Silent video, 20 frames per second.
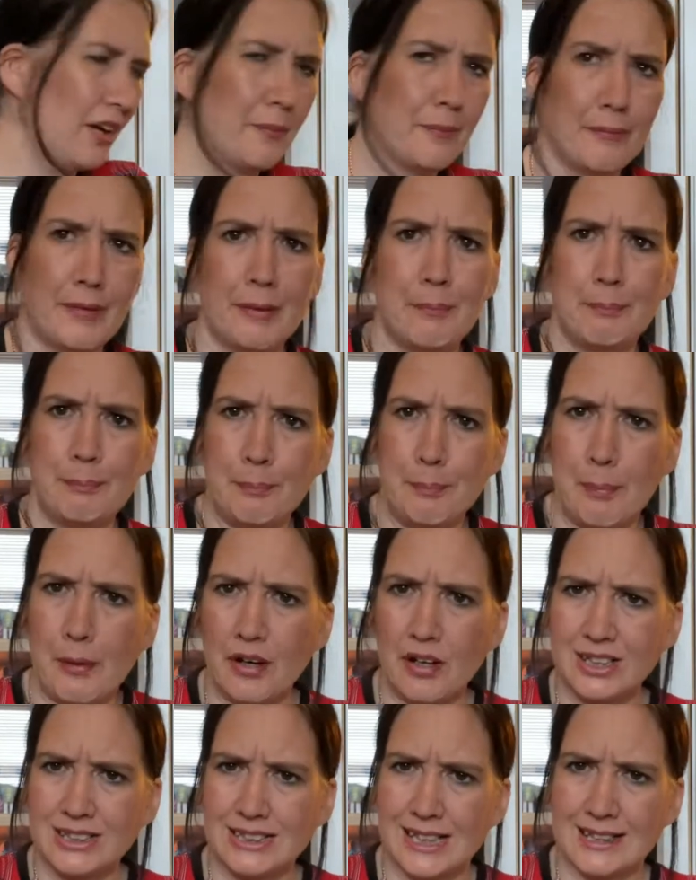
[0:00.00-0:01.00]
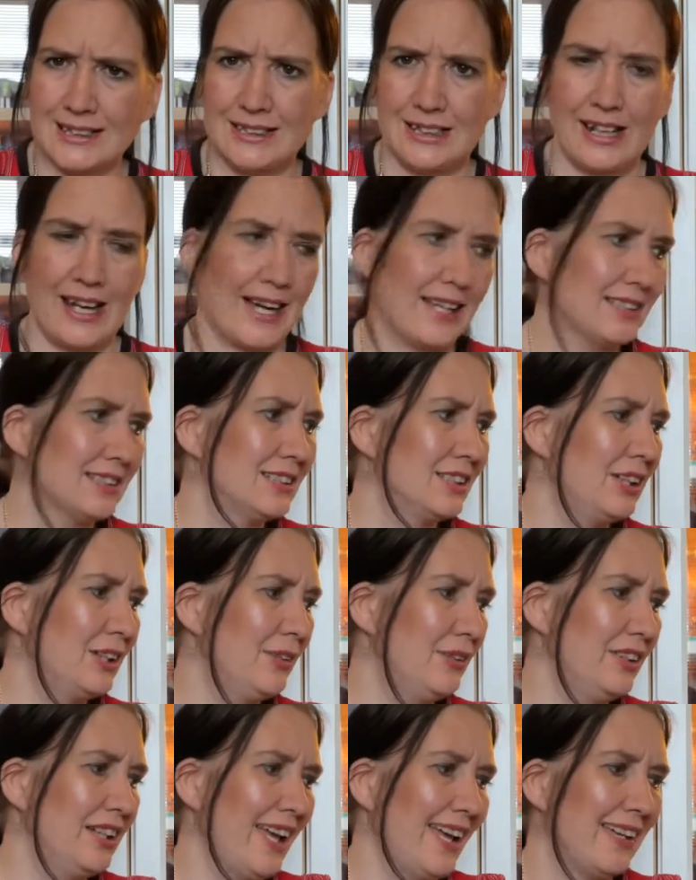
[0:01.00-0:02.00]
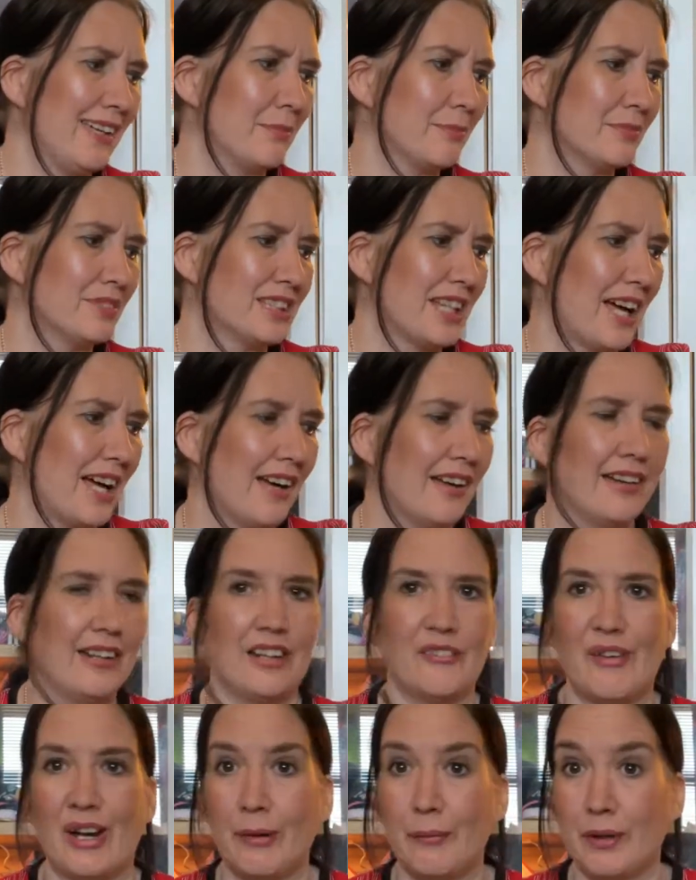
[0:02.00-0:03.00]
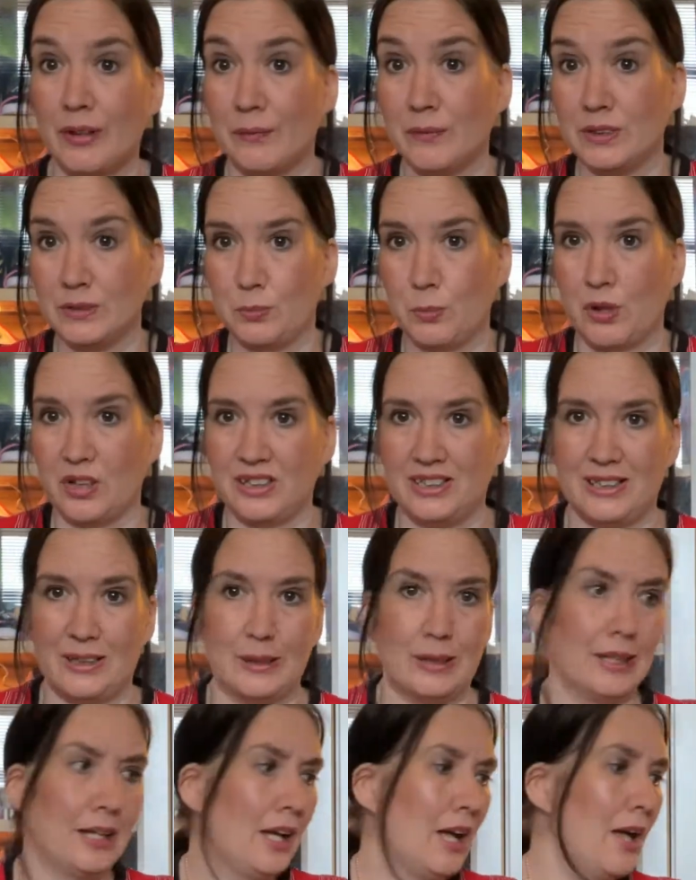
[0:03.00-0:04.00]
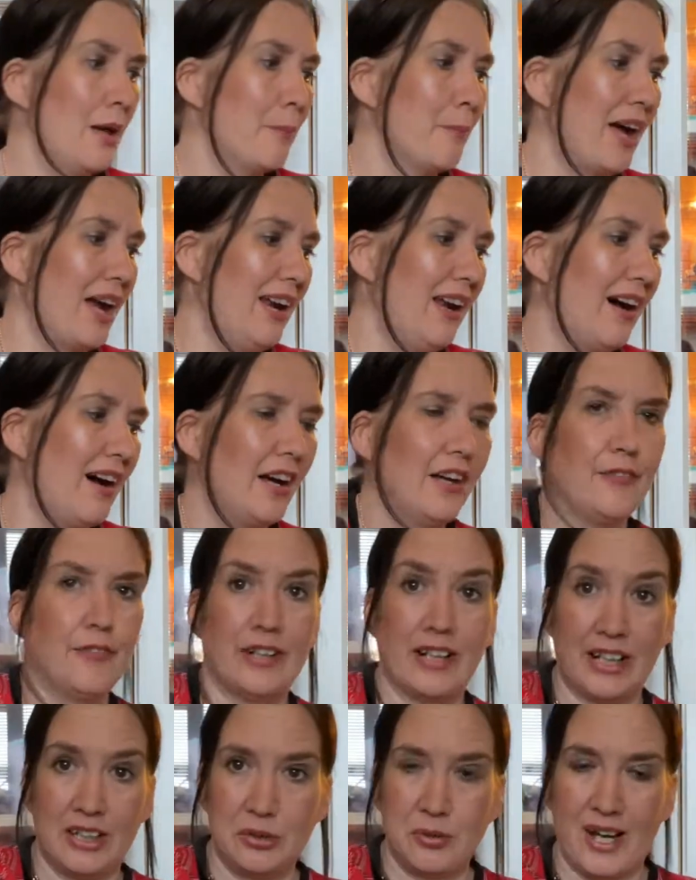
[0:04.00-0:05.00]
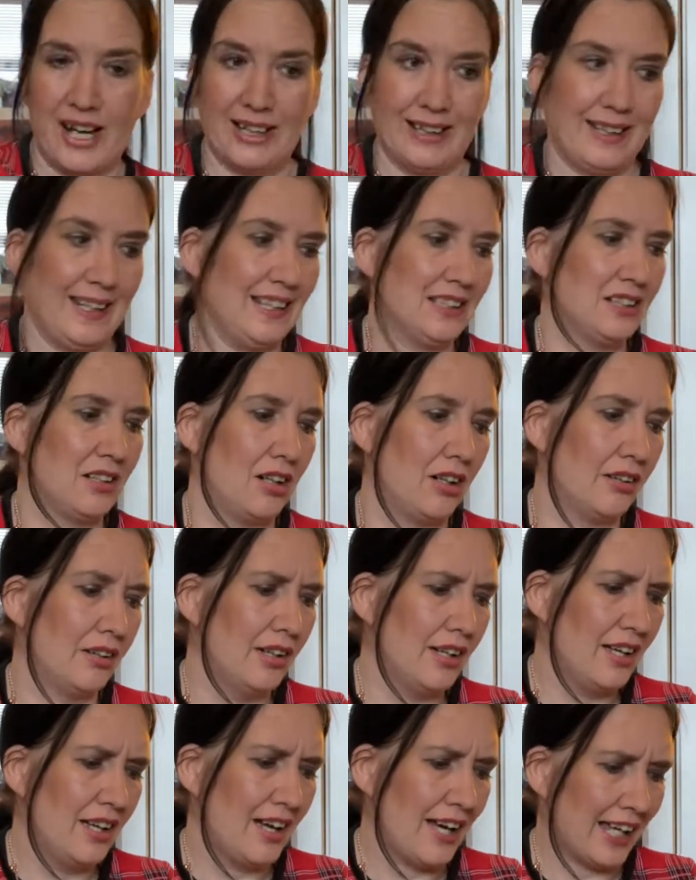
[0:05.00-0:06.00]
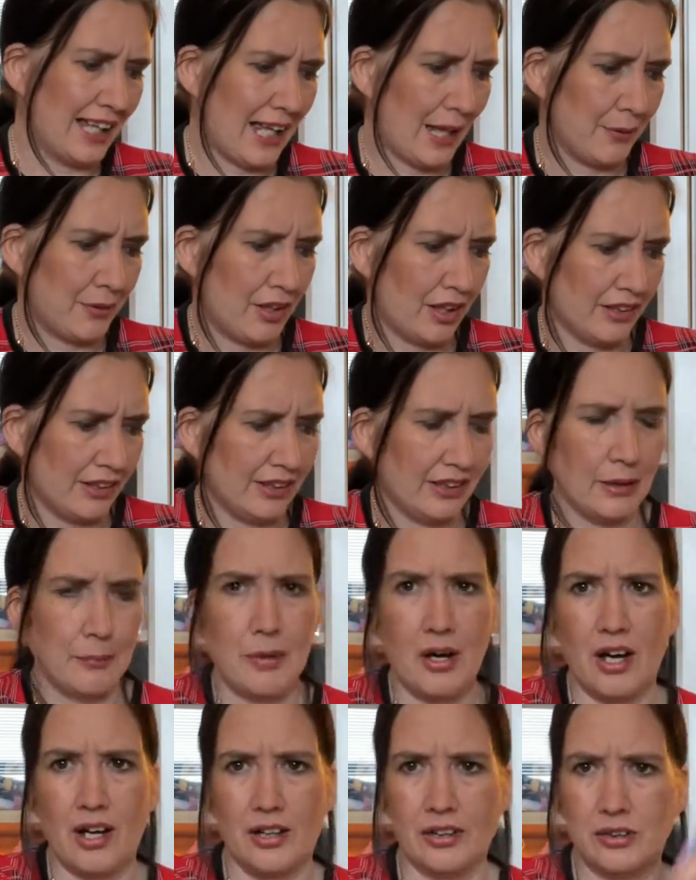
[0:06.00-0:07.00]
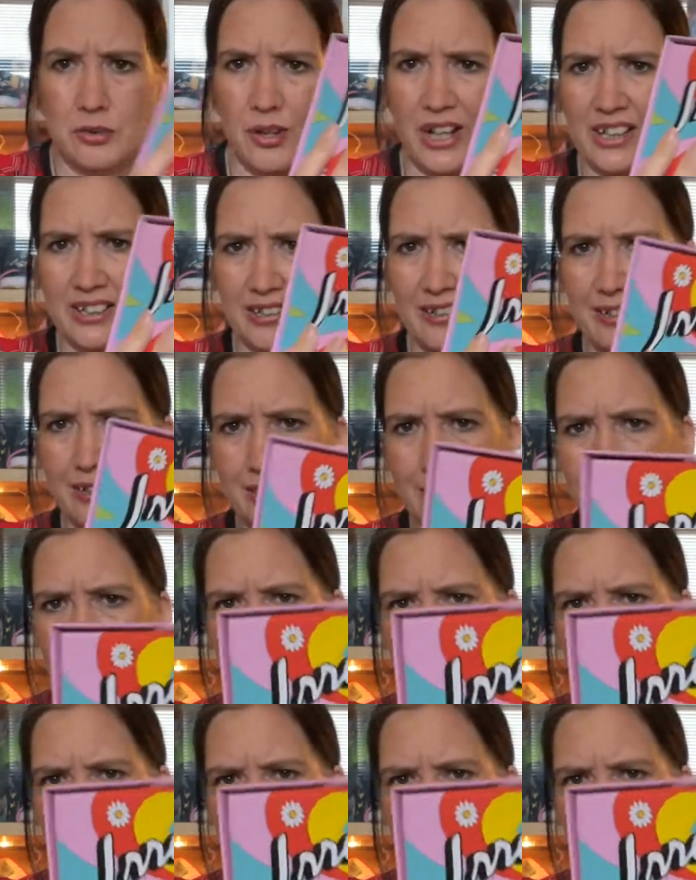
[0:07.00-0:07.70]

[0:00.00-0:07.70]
my box actually has two names, and if anyone was watching my live when I tried these on, I kept calling them Heart Treasure,